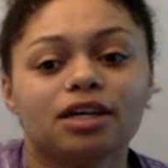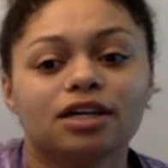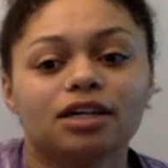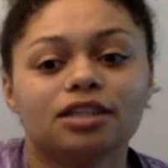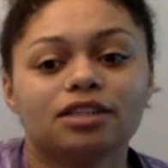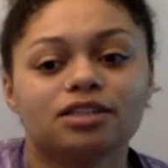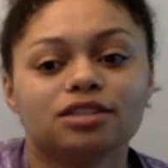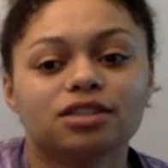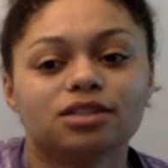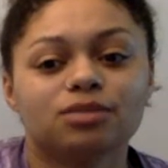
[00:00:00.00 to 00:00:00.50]

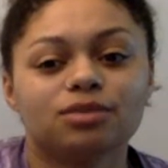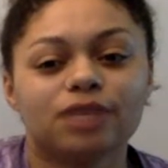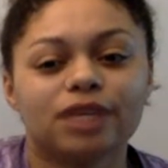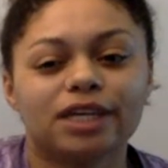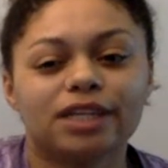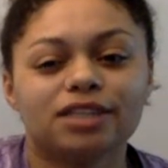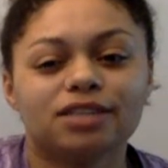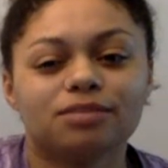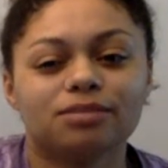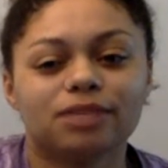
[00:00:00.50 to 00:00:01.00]
Is there a
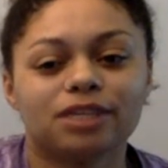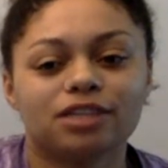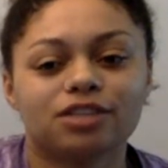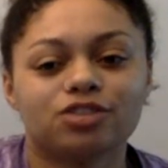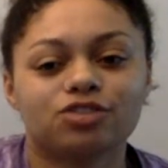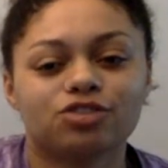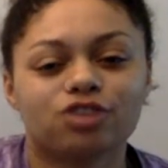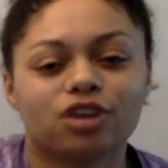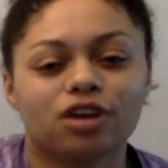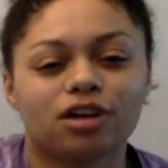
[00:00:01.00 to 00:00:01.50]
way to make
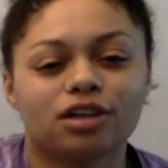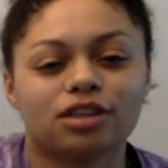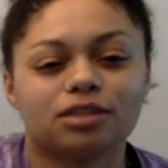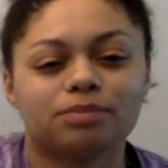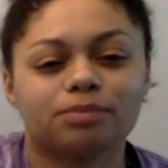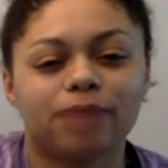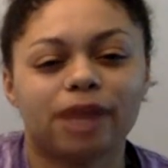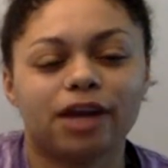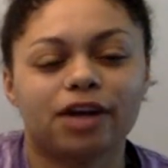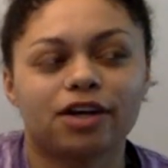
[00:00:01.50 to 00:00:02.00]
straws
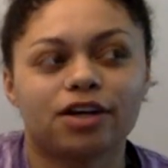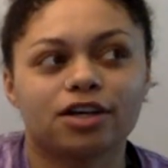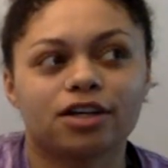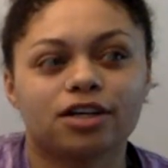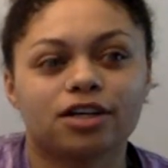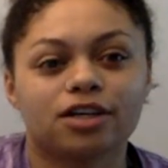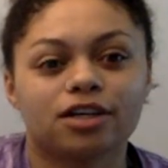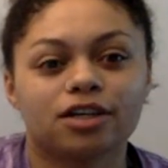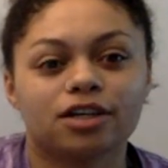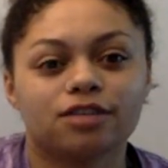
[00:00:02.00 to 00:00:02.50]

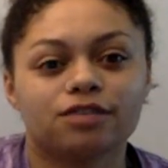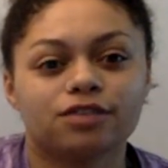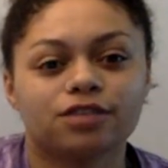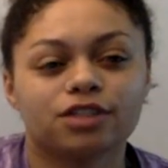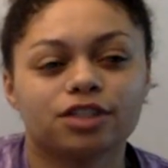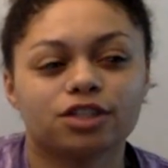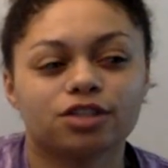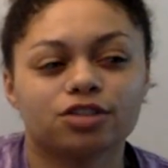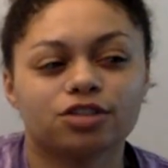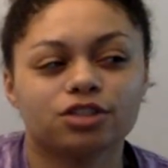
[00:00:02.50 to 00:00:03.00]
better for
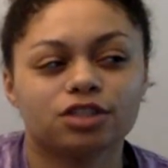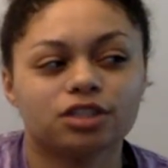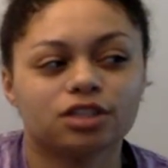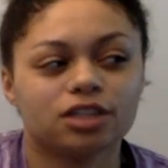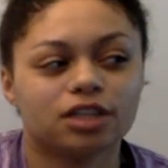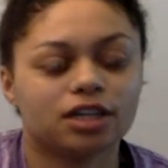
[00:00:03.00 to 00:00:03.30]
the ocean?